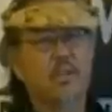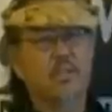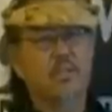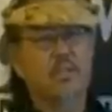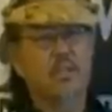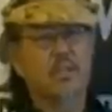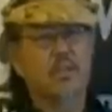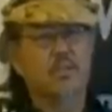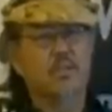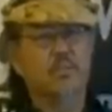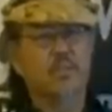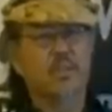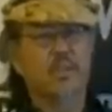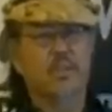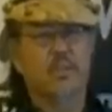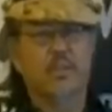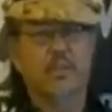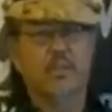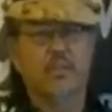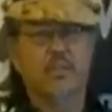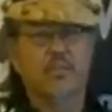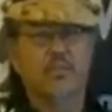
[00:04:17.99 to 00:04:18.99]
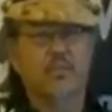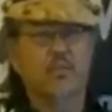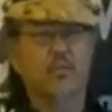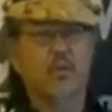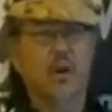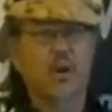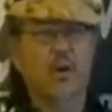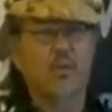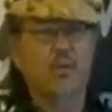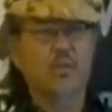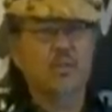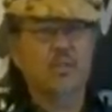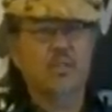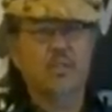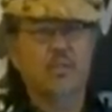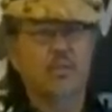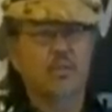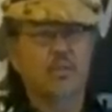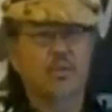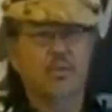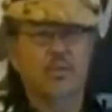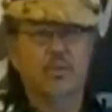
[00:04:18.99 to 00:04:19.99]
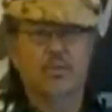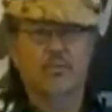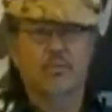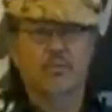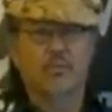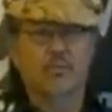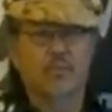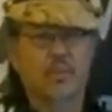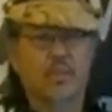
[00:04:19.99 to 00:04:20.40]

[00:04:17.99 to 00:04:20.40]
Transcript: they said it would be another 2 hours, or